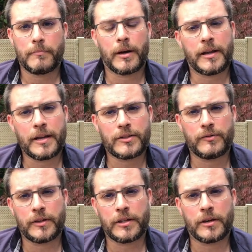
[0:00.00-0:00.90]
My next
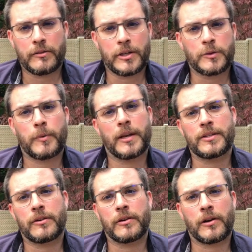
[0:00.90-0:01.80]
video is
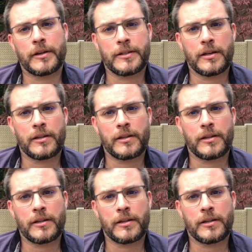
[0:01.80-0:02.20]
based on an idea